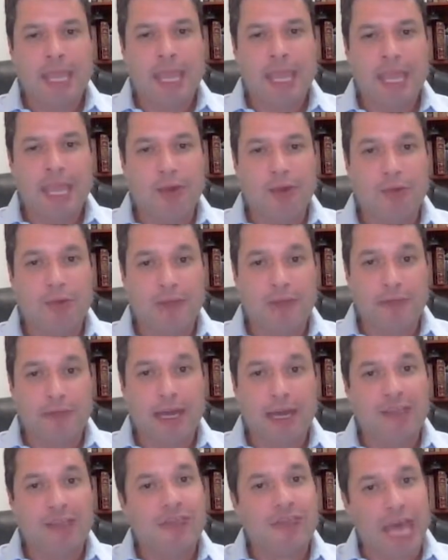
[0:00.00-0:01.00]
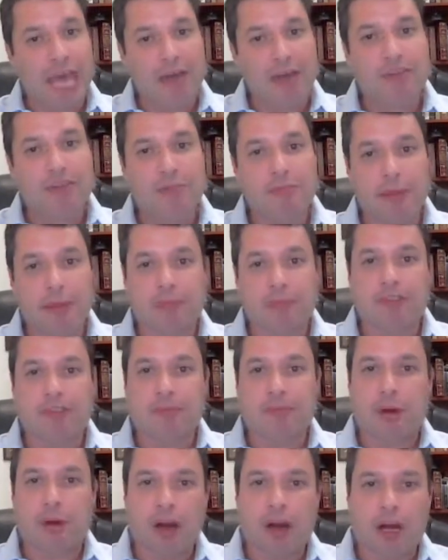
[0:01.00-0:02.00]
and we have about 1,000 members
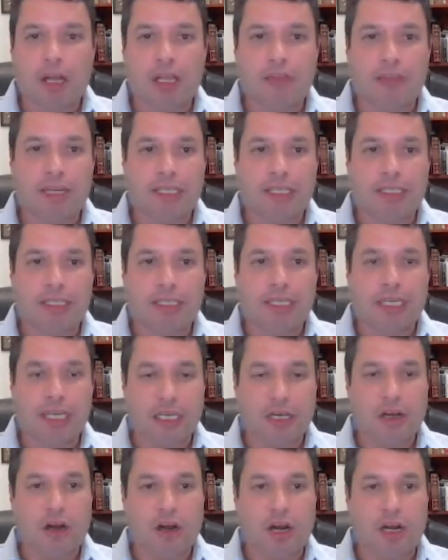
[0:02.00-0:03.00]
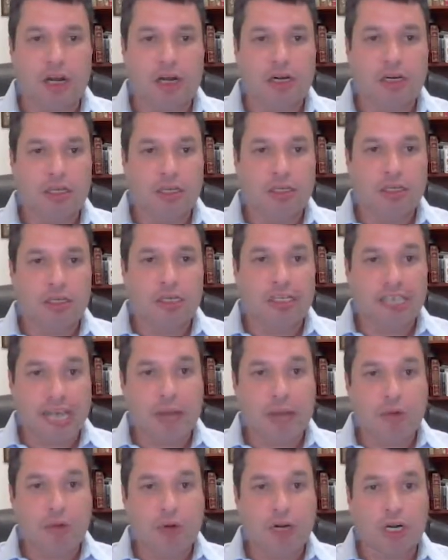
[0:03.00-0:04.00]
of parliament in our
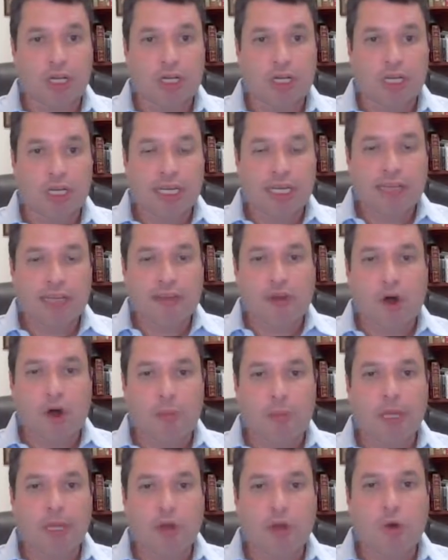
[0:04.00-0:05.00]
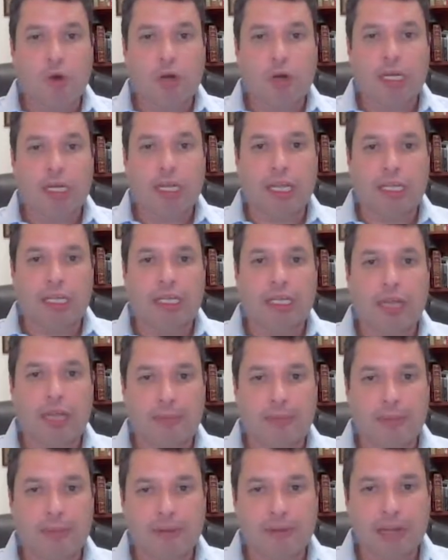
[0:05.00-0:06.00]
network. It's all being coordinated.
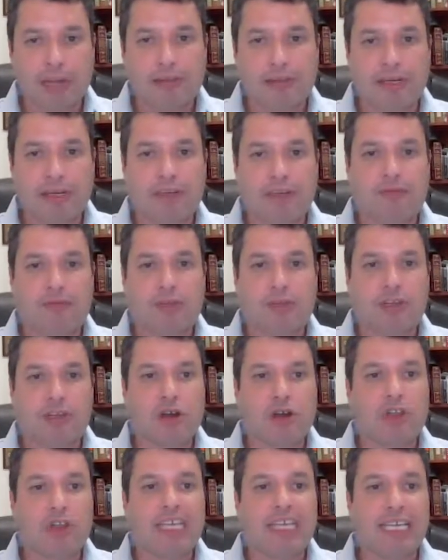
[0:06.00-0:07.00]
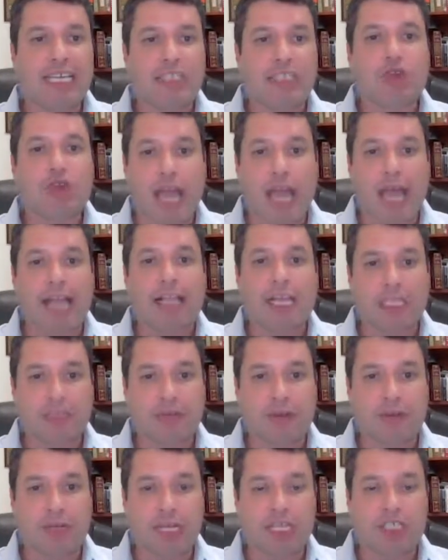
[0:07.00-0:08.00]
I'm the president of what's called the Israel Allies
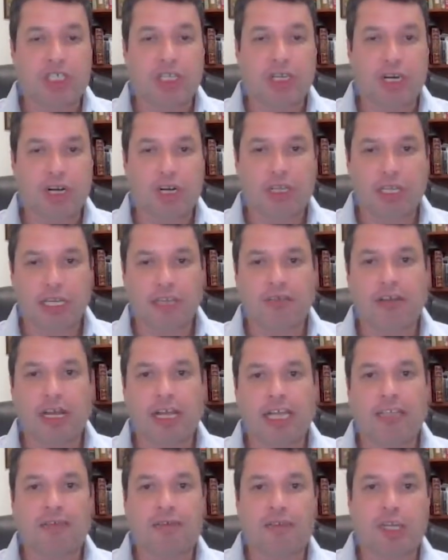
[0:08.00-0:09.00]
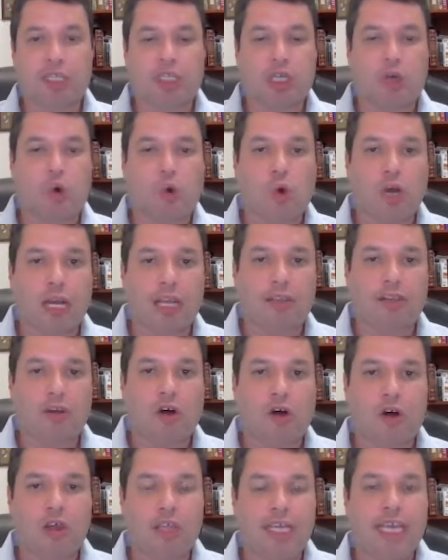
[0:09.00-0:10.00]
Foundation. The Israel Allies Foundation coordinates
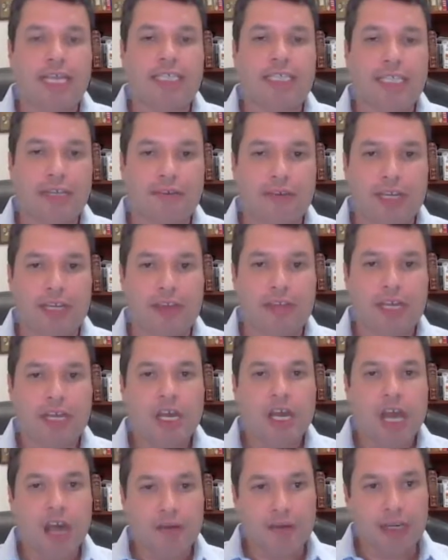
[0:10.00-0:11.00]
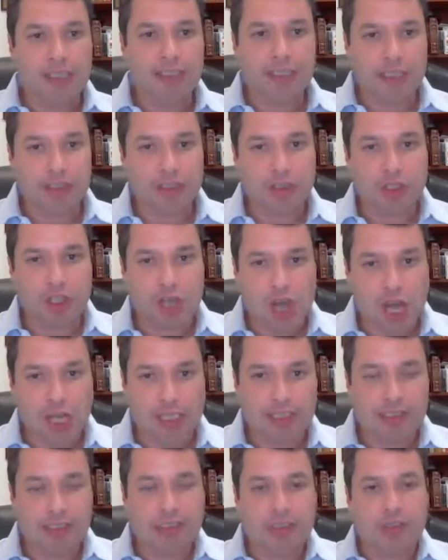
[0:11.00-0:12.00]
all the activities of our sister
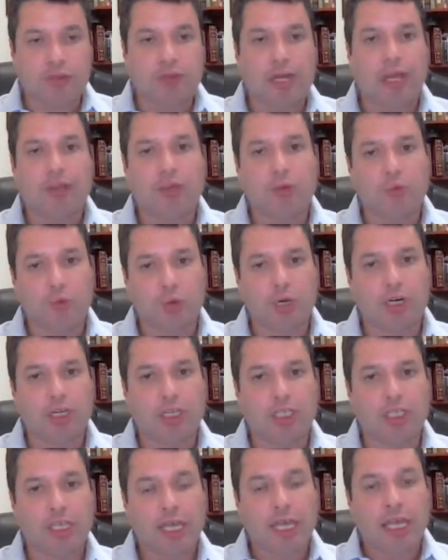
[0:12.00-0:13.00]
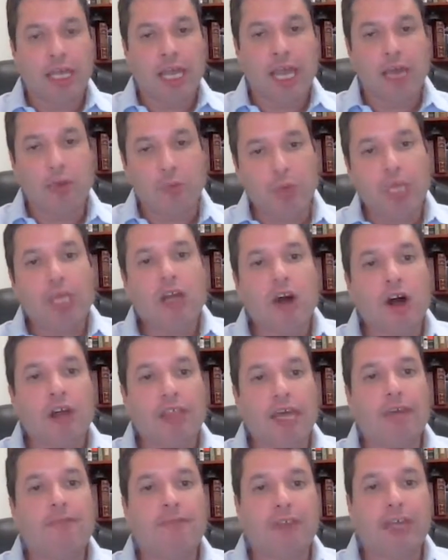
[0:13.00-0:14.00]
caucuses around the world. And we call
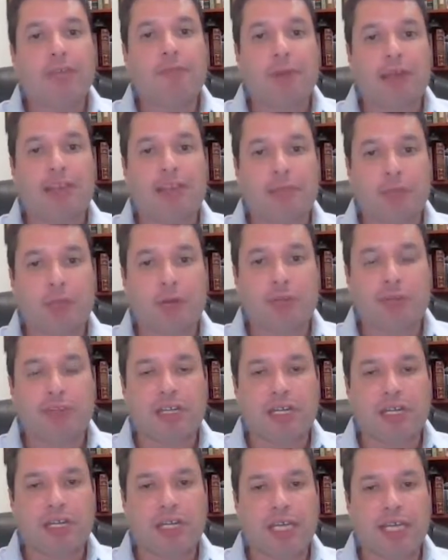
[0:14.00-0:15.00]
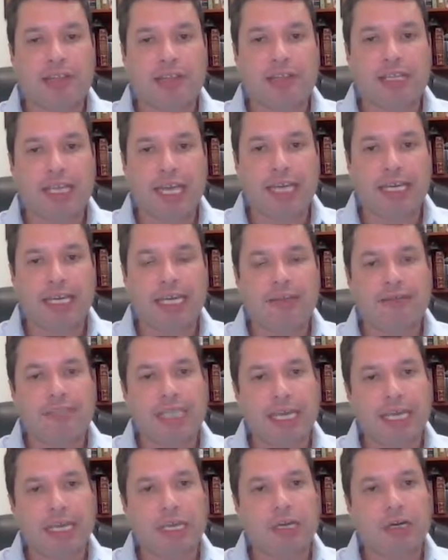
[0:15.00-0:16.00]
that faith-based diplomacy. It's the idea of
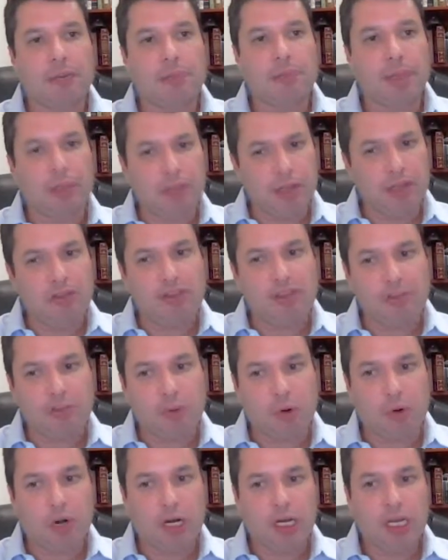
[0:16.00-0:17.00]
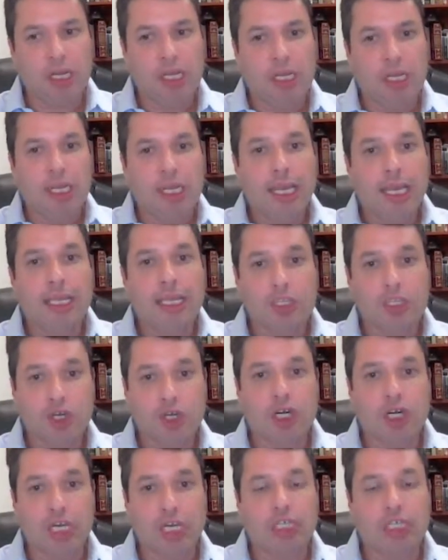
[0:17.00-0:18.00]
taking your biblical support and
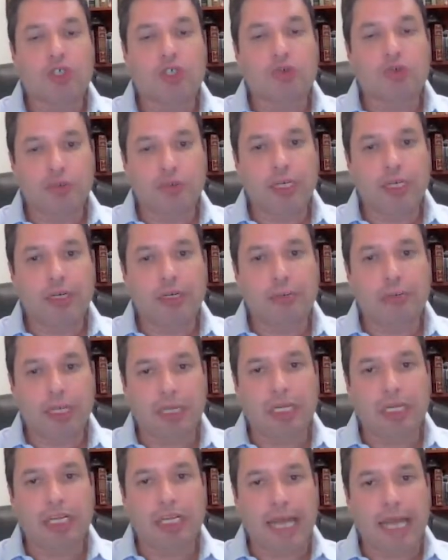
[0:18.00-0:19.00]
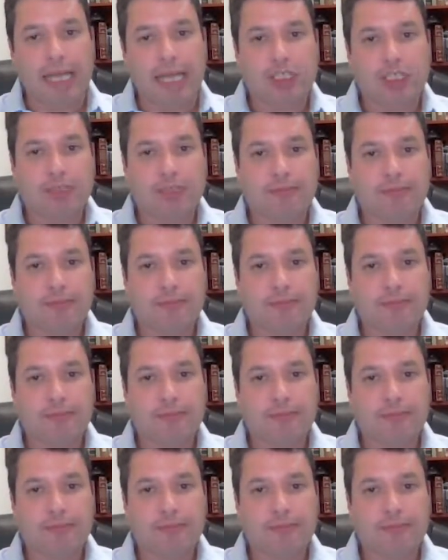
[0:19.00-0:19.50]
turning into real political action.